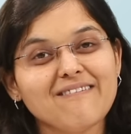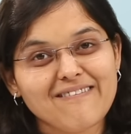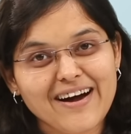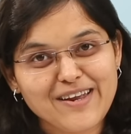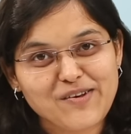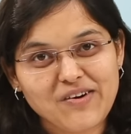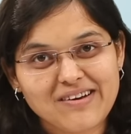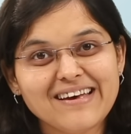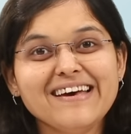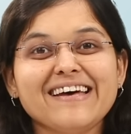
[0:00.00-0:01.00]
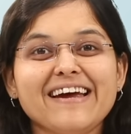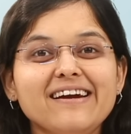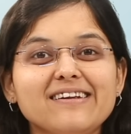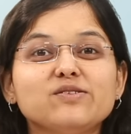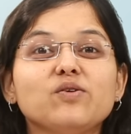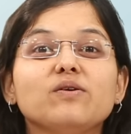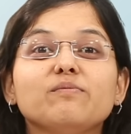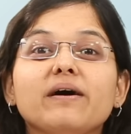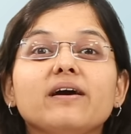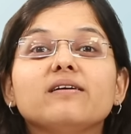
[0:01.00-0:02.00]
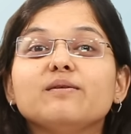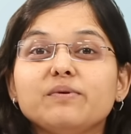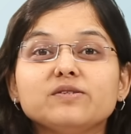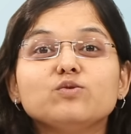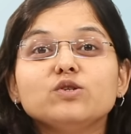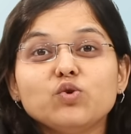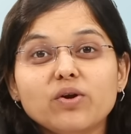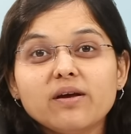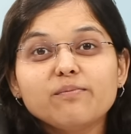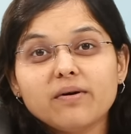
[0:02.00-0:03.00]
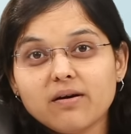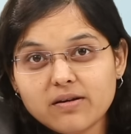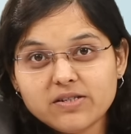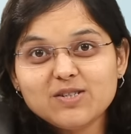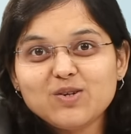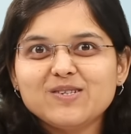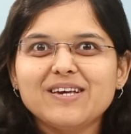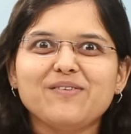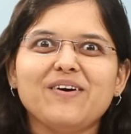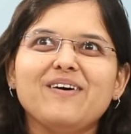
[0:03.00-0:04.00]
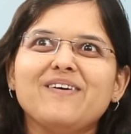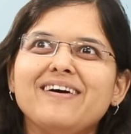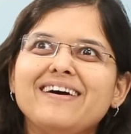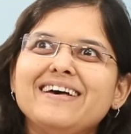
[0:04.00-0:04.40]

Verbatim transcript: Why not, right? So my the person who is shooting, uh, she's also saying, wow,